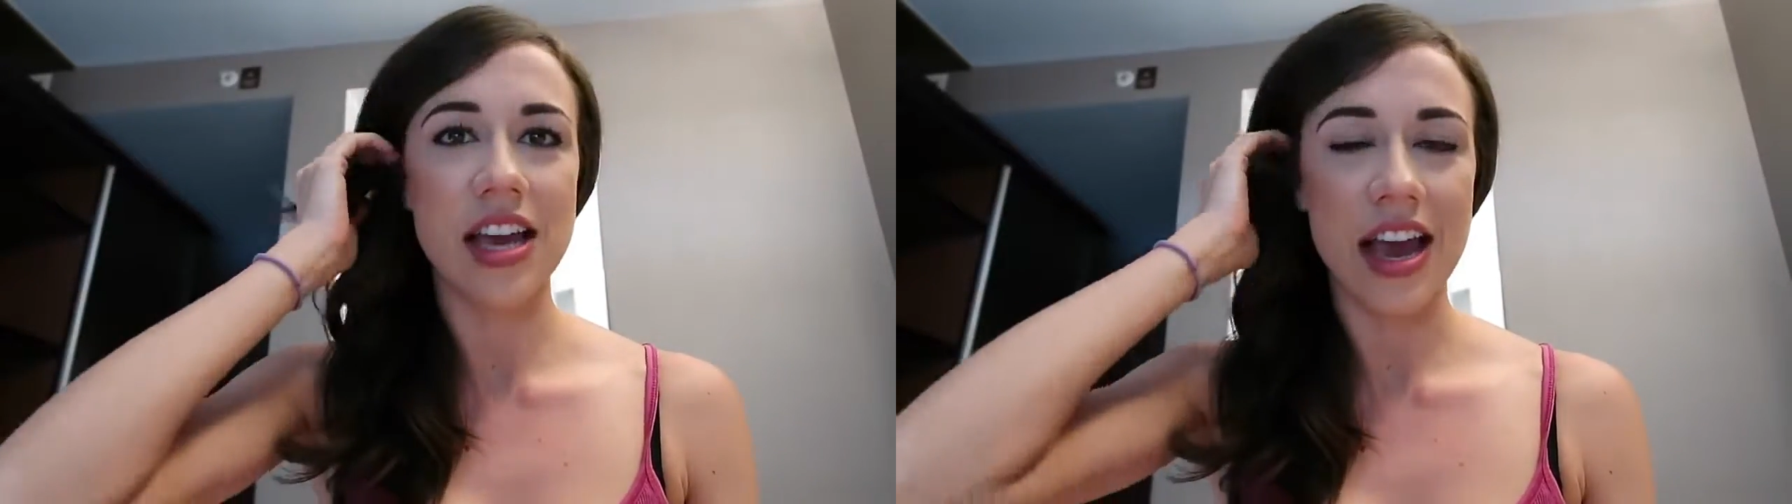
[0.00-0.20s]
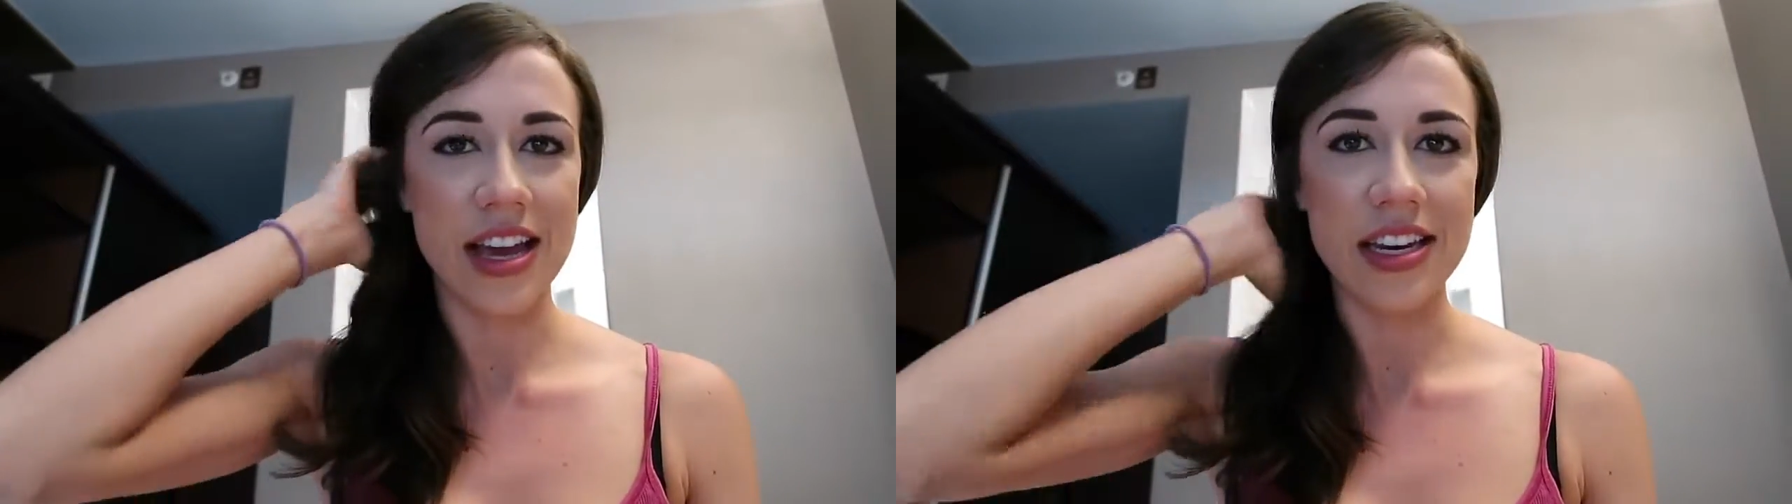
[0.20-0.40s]

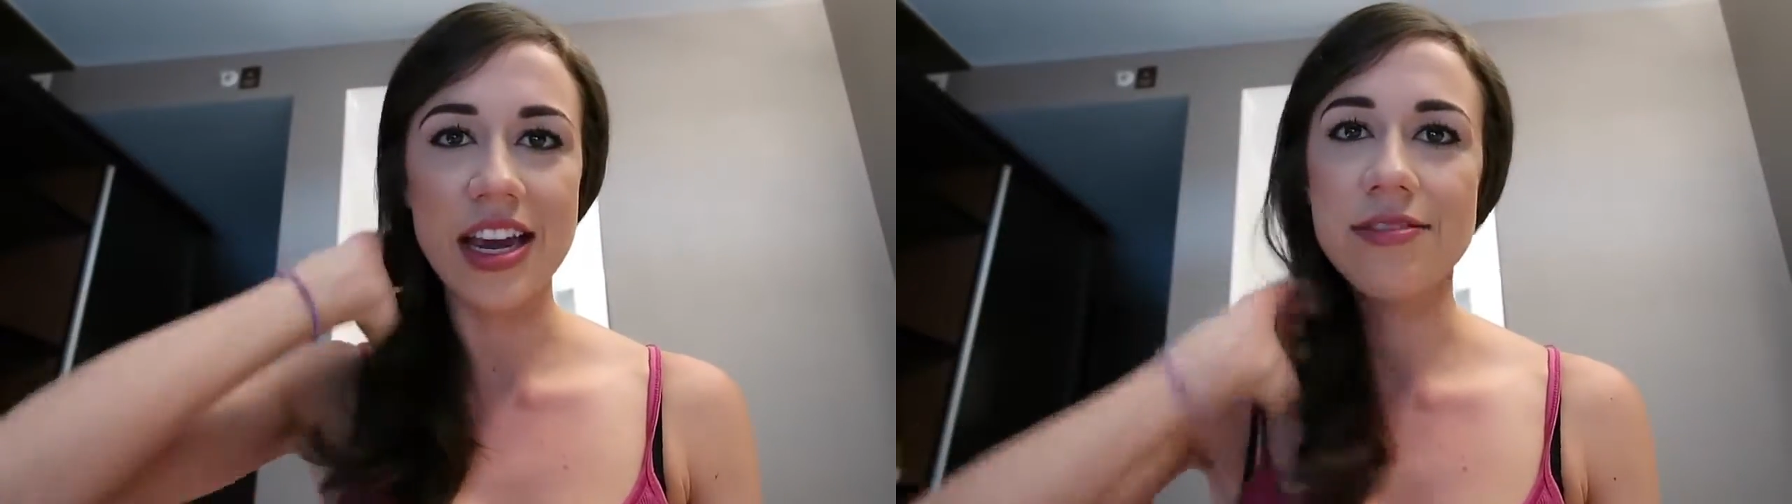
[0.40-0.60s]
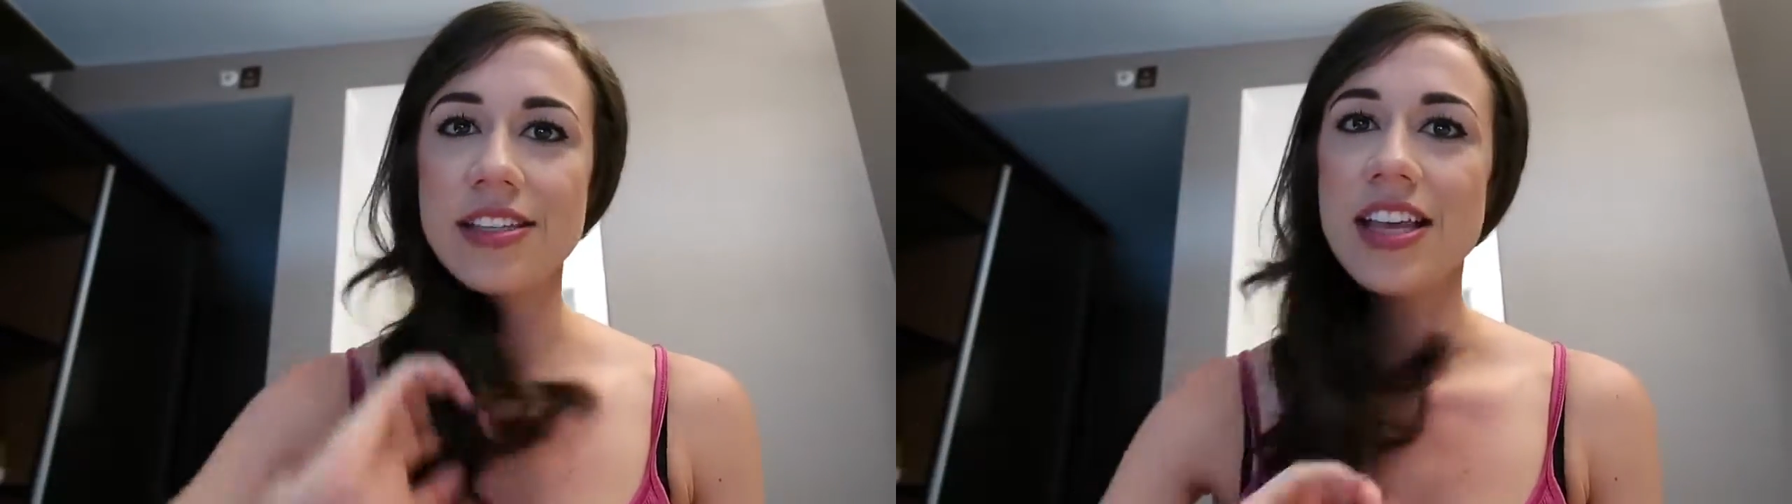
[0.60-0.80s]
and
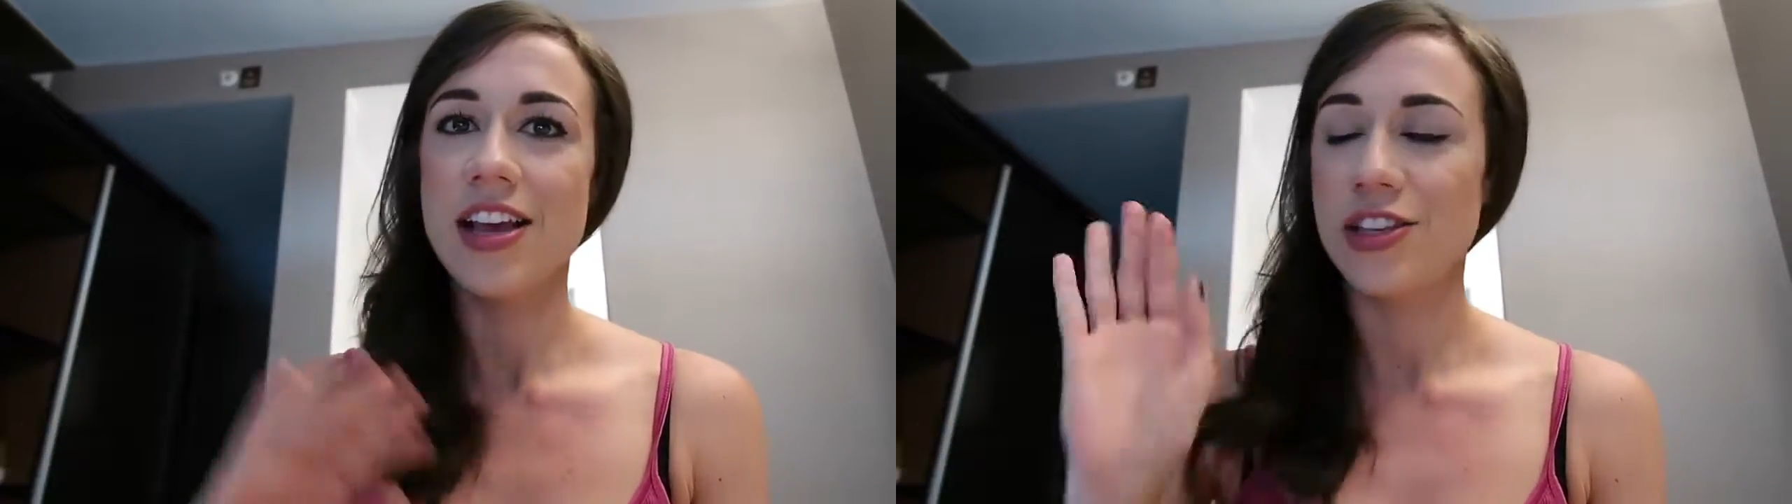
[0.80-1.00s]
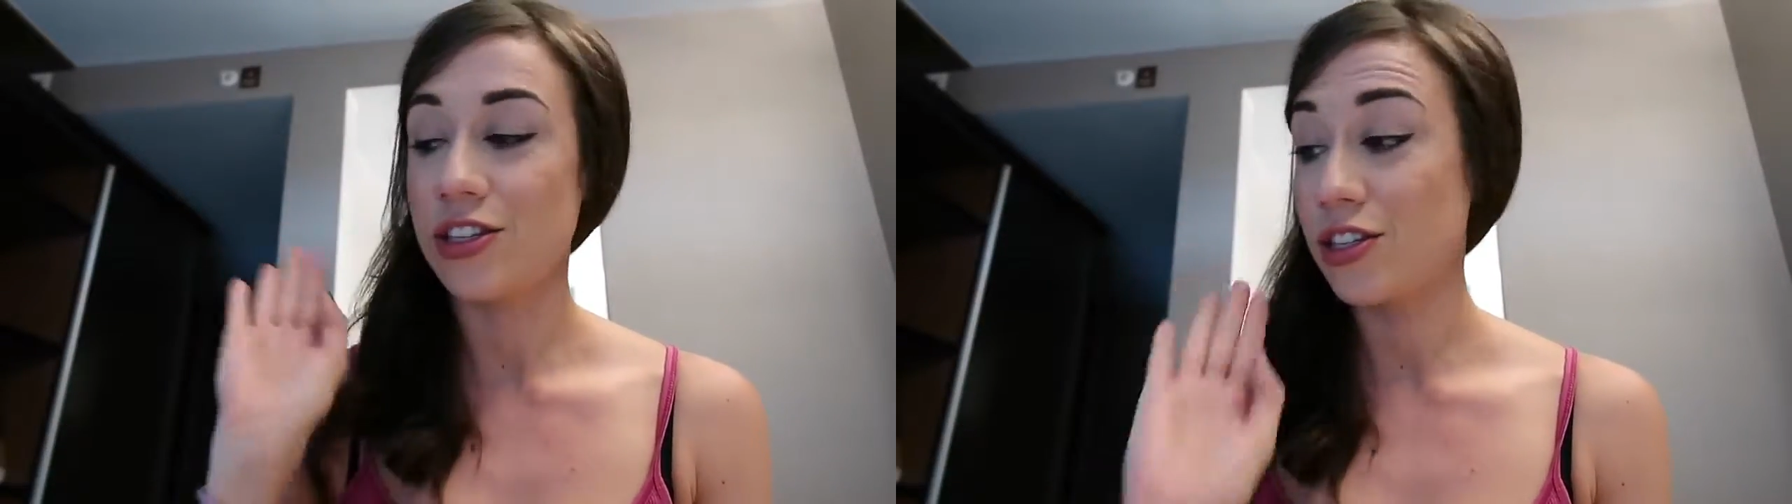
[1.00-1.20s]
it was
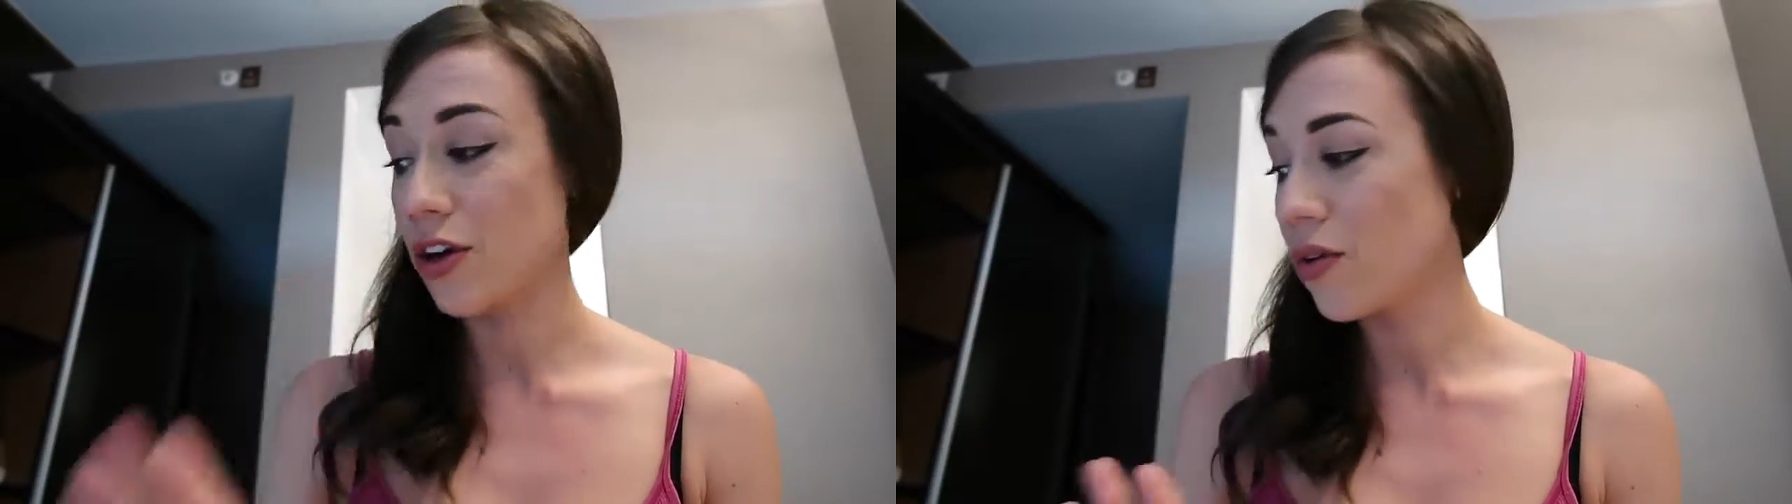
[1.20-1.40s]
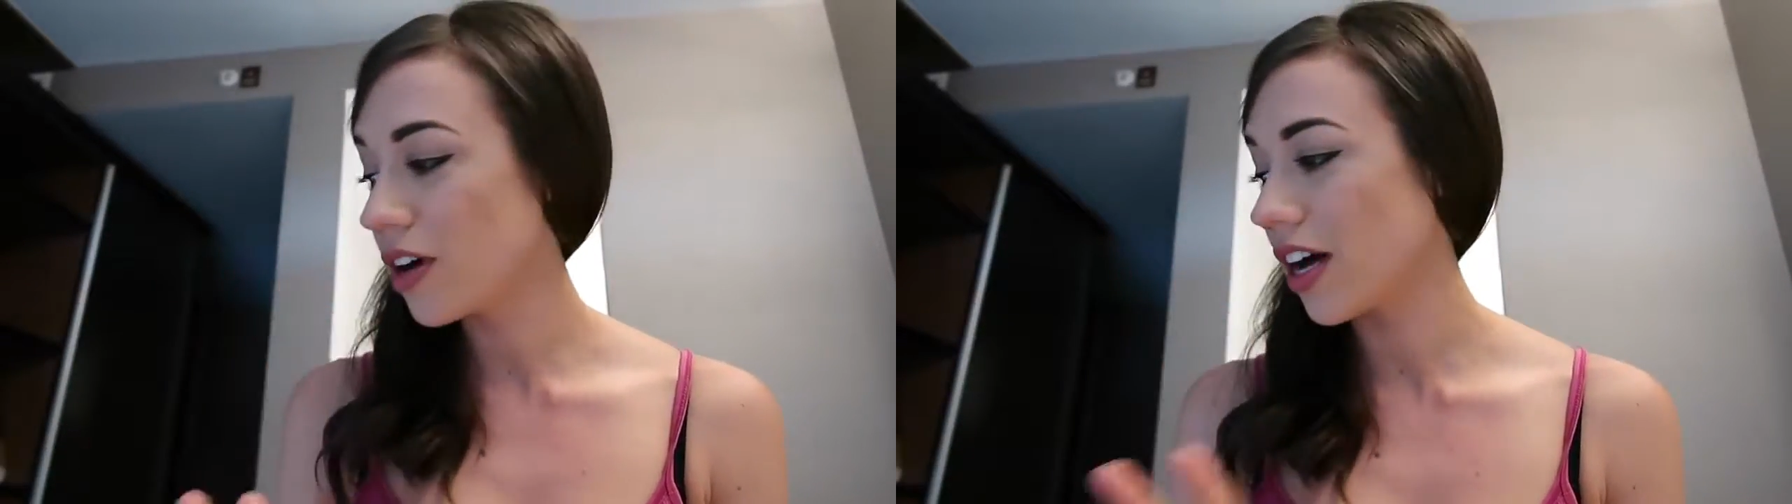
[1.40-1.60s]

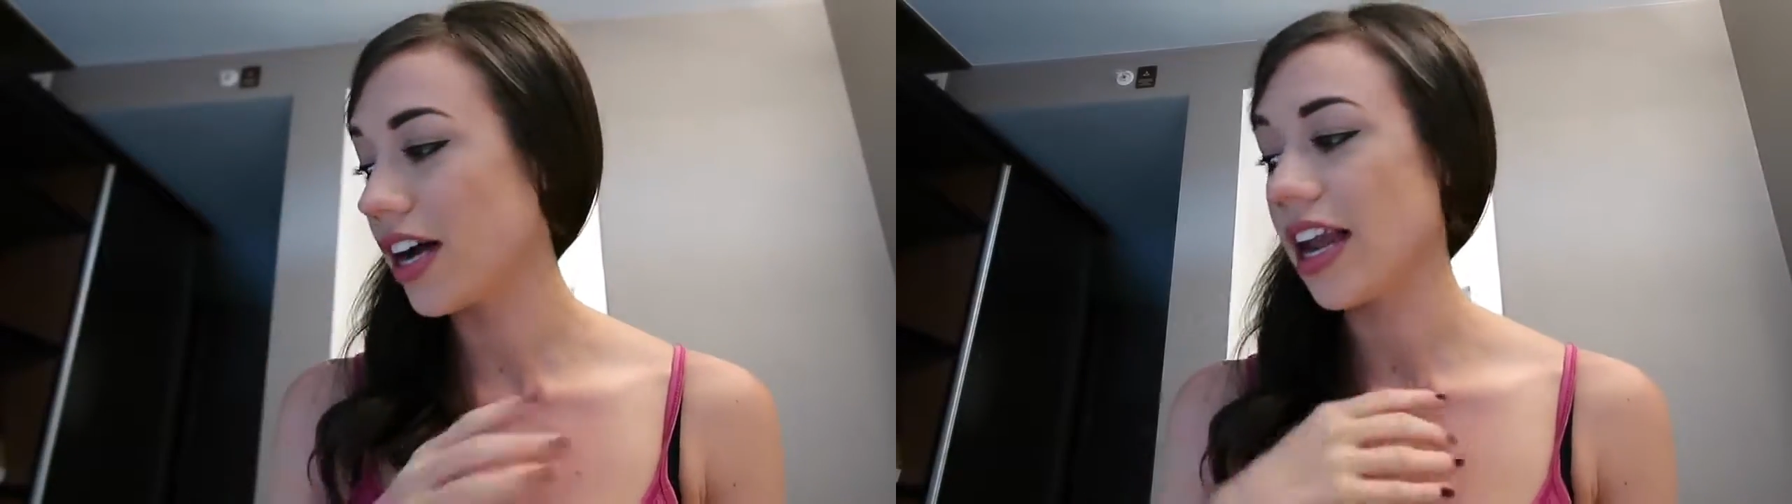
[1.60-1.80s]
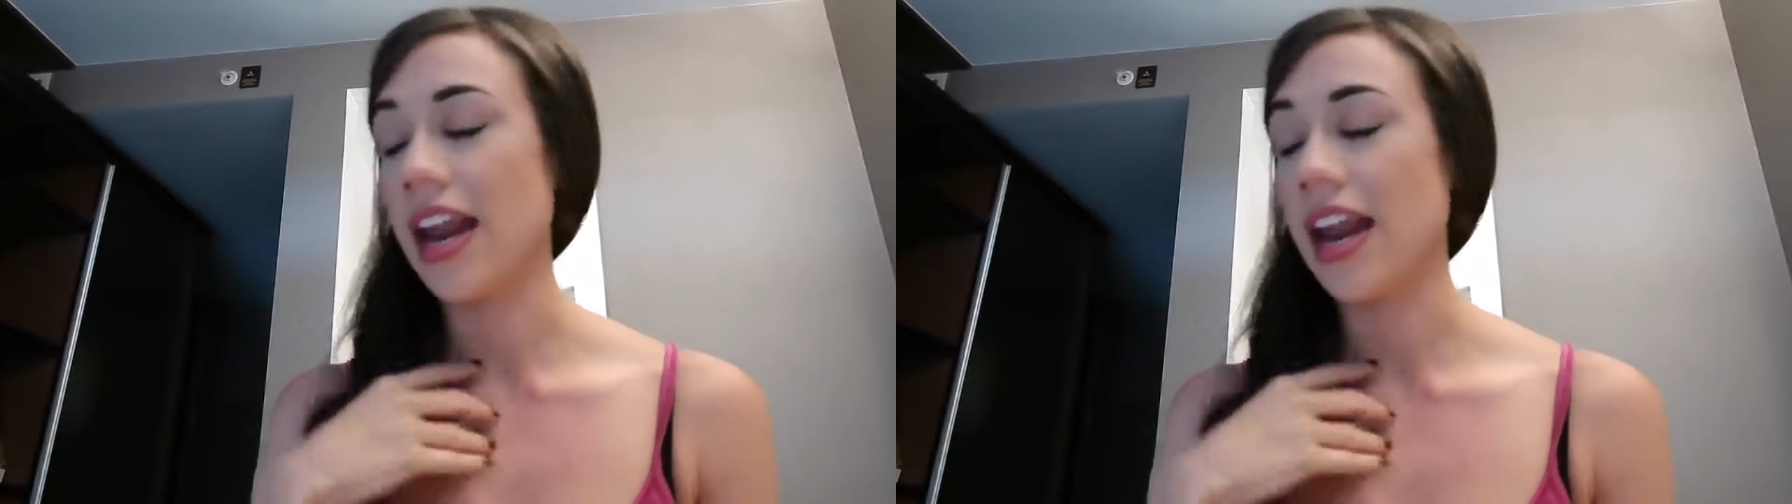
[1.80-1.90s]
so good.